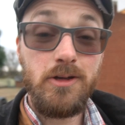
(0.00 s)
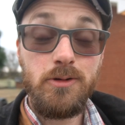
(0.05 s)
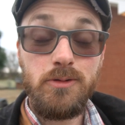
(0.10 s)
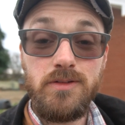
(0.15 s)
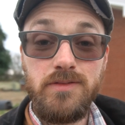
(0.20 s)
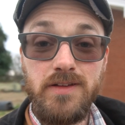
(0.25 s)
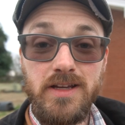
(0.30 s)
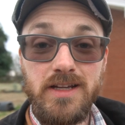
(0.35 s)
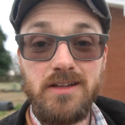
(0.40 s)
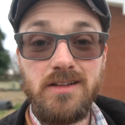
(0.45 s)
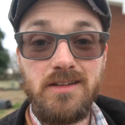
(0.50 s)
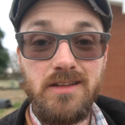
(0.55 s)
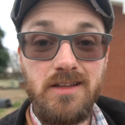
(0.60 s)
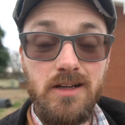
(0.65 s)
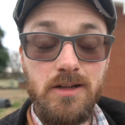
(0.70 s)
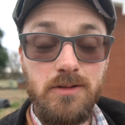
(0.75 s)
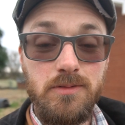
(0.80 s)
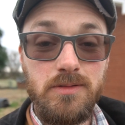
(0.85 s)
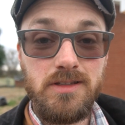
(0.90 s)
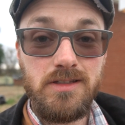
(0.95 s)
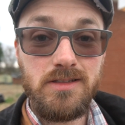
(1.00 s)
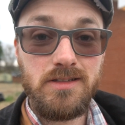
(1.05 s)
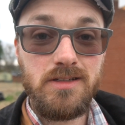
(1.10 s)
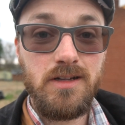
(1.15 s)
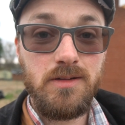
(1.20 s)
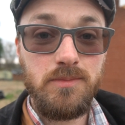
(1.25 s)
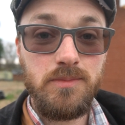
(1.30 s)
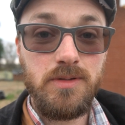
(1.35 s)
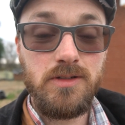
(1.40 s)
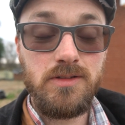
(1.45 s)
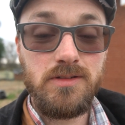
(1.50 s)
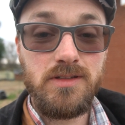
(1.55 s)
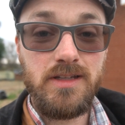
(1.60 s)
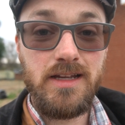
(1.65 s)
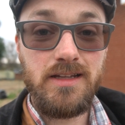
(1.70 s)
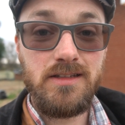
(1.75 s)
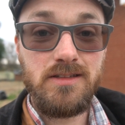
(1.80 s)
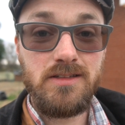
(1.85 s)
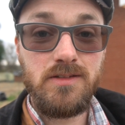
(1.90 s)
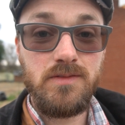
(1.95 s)
We've had good luck with this compost
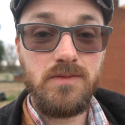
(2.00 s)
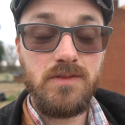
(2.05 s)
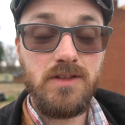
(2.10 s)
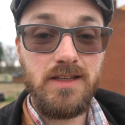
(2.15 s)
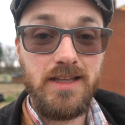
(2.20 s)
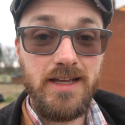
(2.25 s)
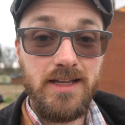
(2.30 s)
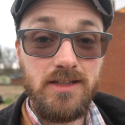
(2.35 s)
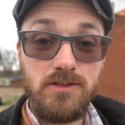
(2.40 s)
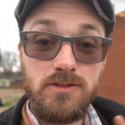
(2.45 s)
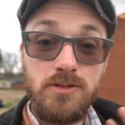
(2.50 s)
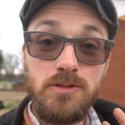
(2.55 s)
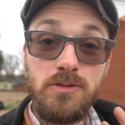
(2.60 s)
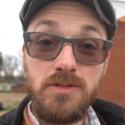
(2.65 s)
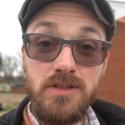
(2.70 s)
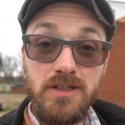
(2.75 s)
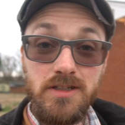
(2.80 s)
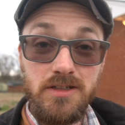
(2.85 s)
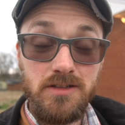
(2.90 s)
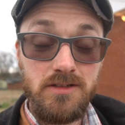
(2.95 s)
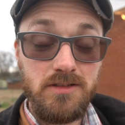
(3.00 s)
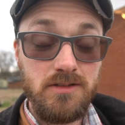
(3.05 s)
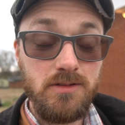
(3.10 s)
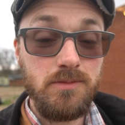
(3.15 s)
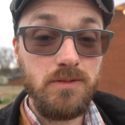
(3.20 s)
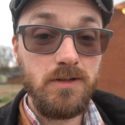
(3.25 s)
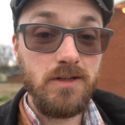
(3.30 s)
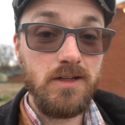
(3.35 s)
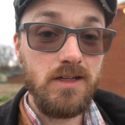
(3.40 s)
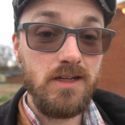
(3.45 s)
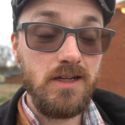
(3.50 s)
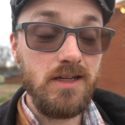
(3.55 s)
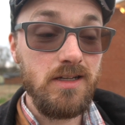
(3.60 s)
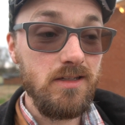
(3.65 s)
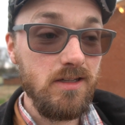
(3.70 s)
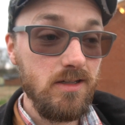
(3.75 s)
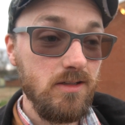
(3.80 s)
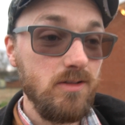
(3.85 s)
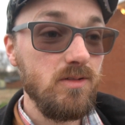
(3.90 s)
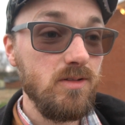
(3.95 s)
as of the last 2 years, so we're going to
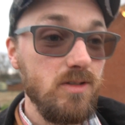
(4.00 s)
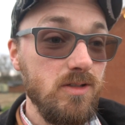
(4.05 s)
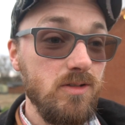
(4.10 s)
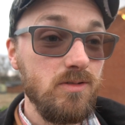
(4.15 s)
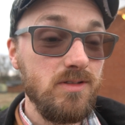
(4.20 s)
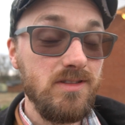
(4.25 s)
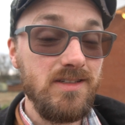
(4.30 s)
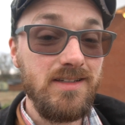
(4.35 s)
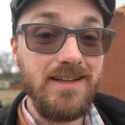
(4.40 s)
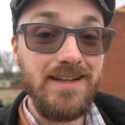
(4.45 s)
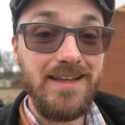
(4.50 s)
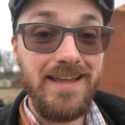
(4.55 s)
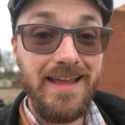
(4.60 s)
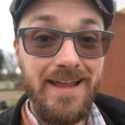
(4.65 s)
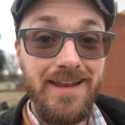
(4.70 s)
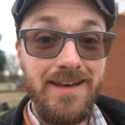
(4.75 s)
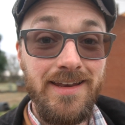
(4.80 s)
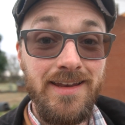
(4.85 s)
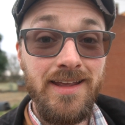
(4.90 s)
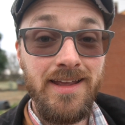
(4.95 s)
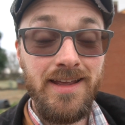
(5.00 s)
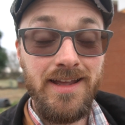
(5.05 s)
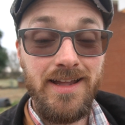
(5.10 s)
continue to use it again.